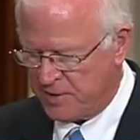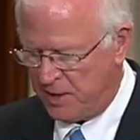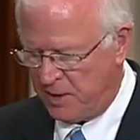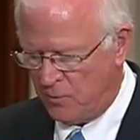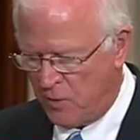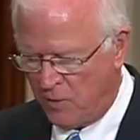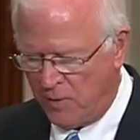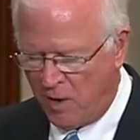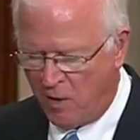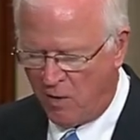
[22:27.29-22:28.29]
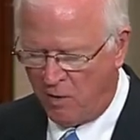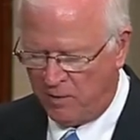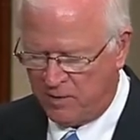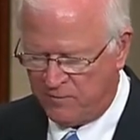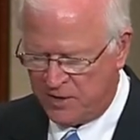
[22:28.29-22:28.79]
They didn't want
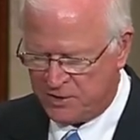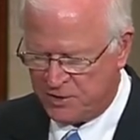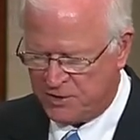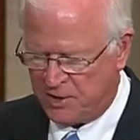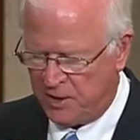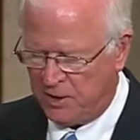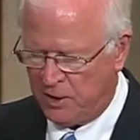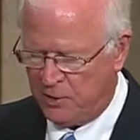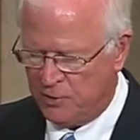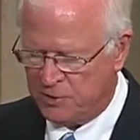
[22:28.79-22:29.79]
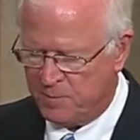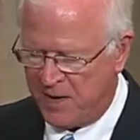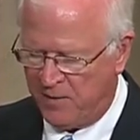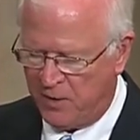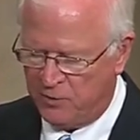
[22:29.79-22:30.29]
all of the visas to get used
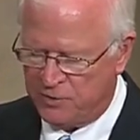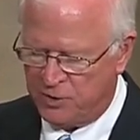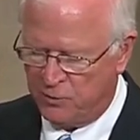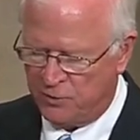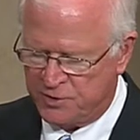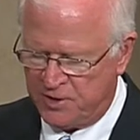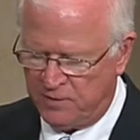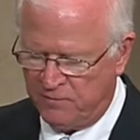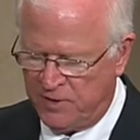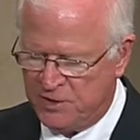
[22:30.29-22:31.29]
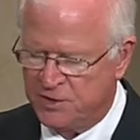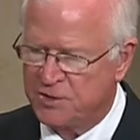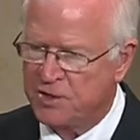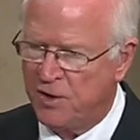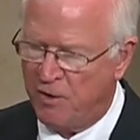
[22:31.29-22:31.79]
by those who will seek visas